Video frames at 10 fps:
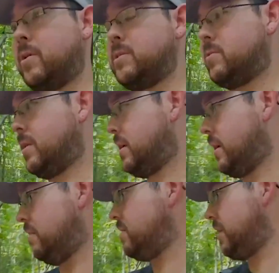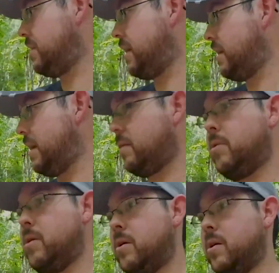on so I can kind of set that
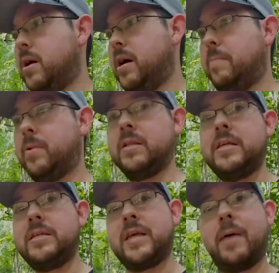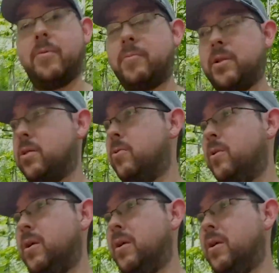down, please comment below.